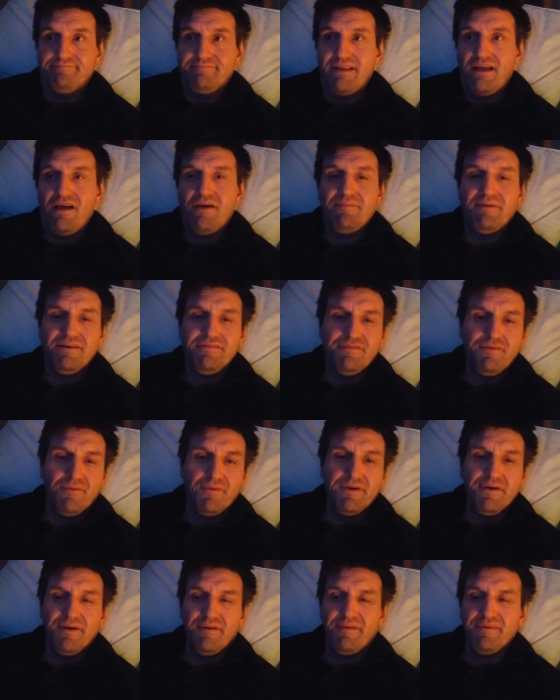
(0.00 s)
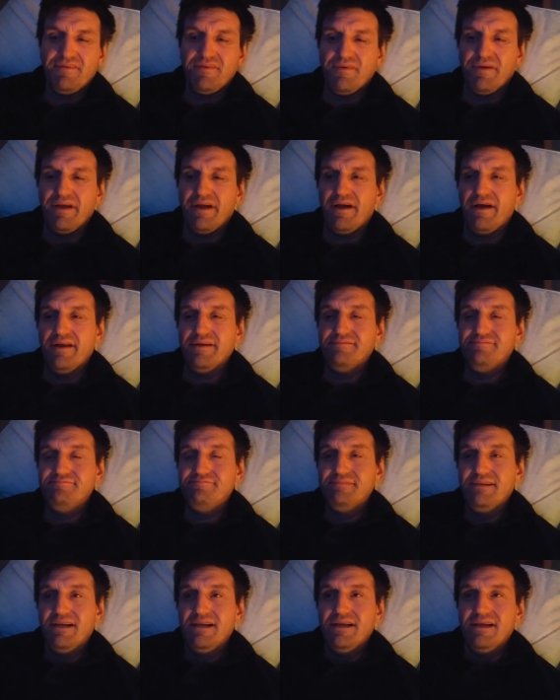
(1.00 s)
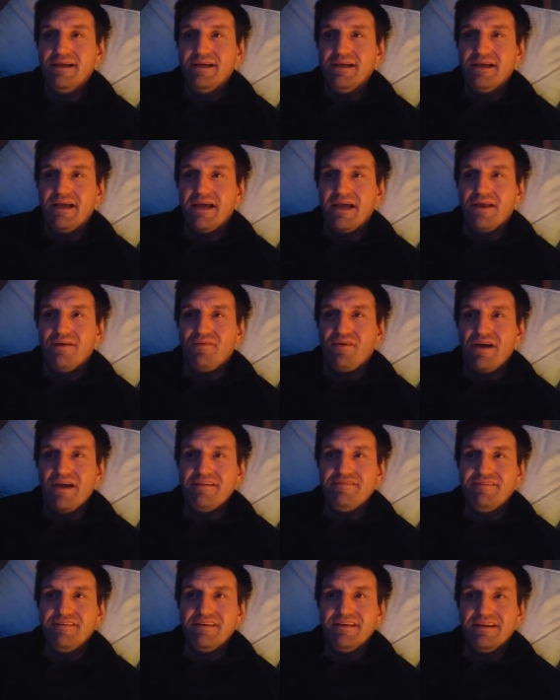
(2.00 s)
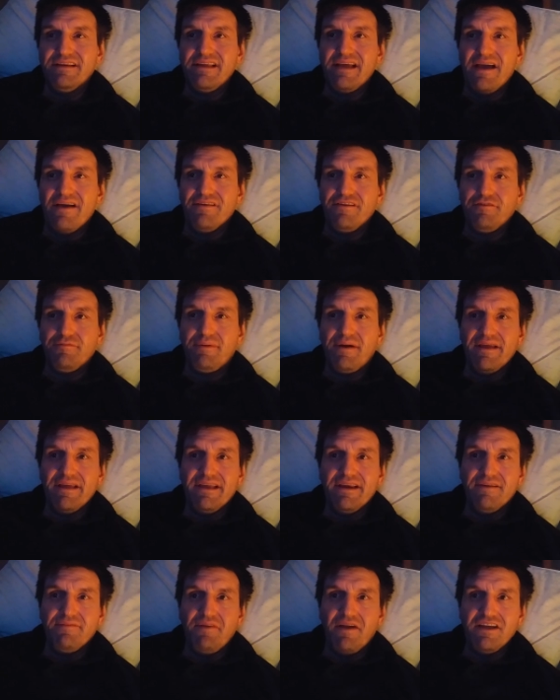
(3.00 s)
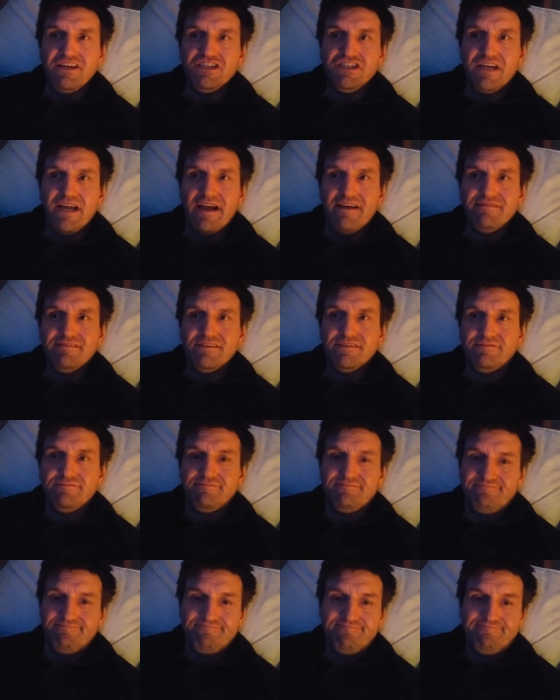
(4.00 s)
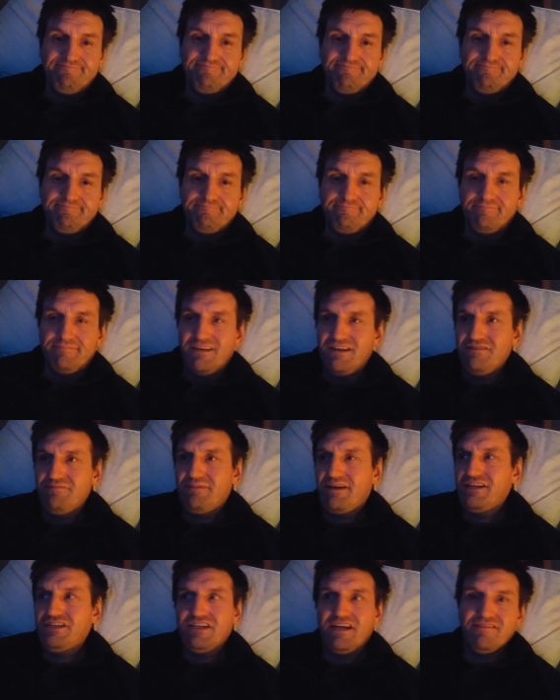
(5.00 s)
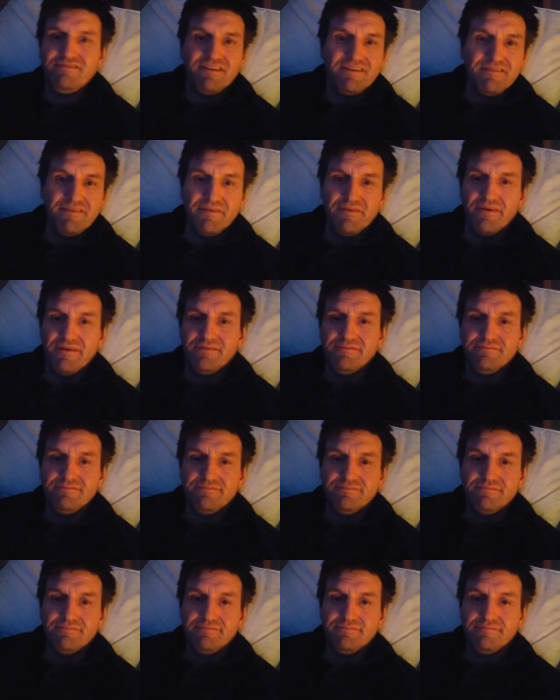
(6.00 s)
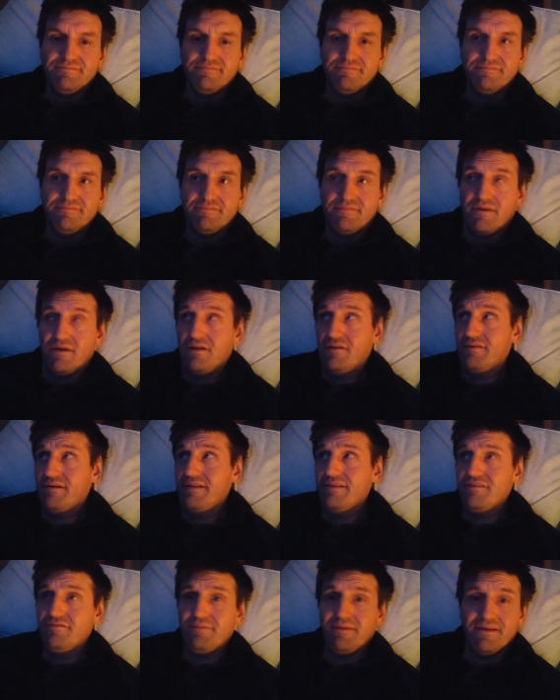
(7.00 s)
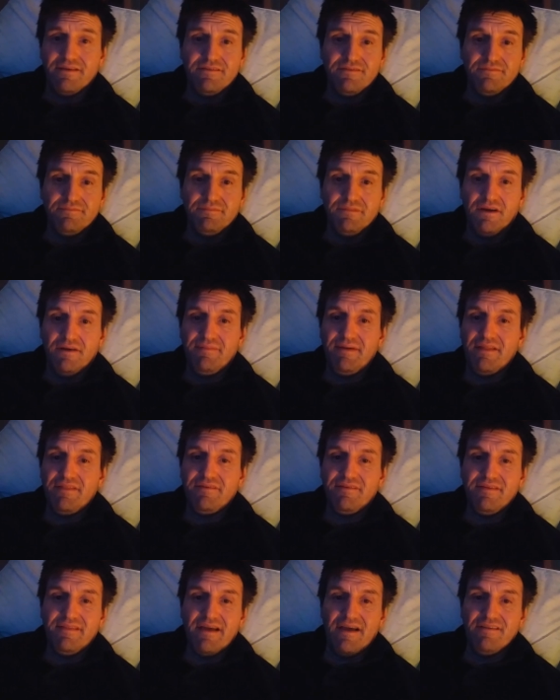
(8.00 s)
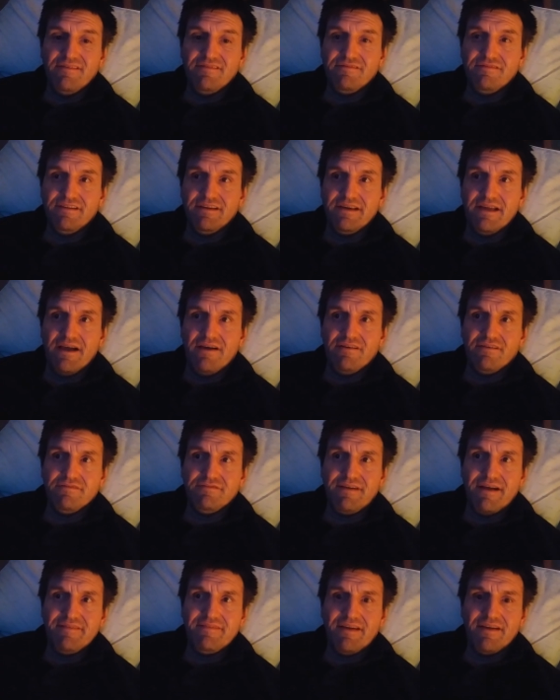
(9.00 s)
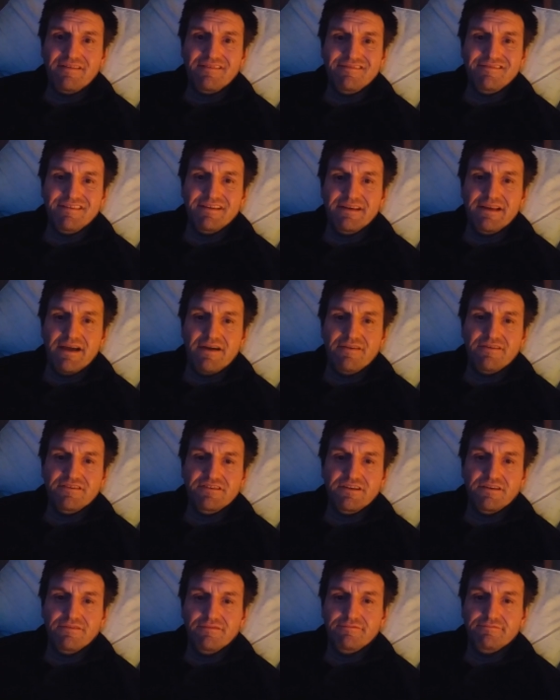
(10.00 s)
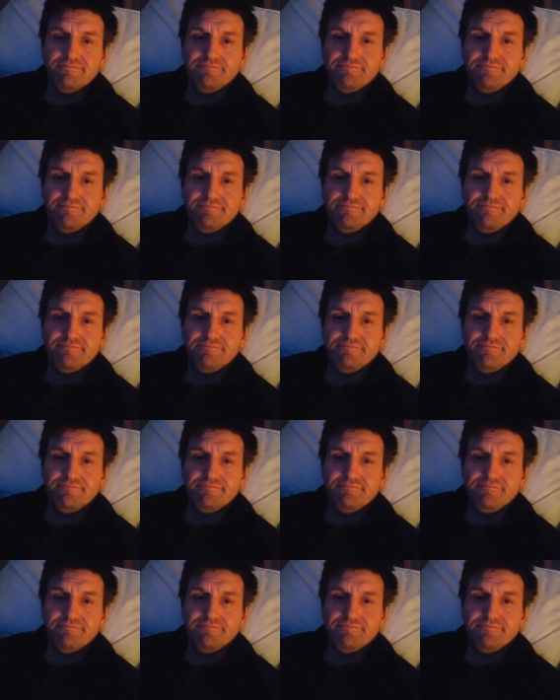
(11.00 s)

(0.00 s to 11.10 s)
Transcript: Yeah, but if you're wondering what's going on and why, if you dig down, you'll probably hit a mine shaft. There's mine shafts everywhere, all around this place. They're about 3,000 feet down or 5,000 feet down or so.